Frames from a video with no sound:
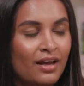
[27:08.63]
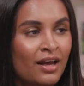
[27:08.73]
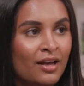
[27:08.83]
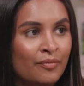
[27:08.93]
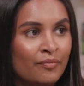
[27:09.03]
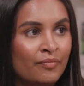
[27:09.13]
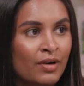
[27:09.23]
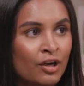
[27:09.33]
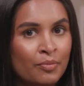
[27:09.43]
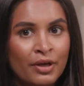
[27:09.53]
And
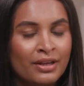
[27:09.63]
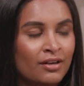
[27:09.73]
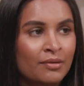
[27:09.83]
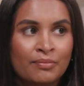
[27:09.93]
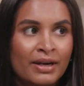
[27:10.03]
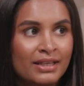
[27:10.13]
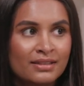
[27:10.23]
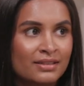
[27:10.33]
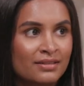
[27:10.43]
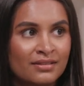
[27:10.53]
I put in like
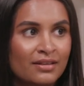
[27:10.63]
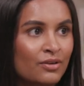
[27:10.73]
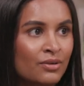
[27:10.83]
breaks and